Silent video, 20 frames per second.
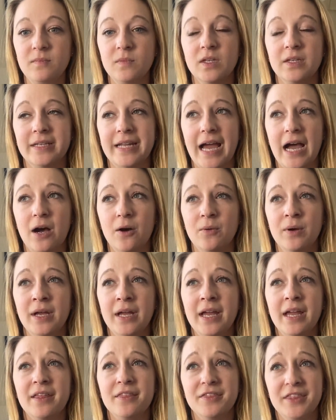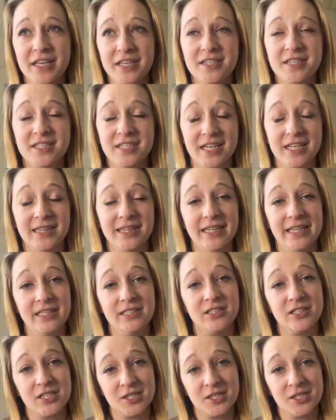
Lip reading: Now, this did lead to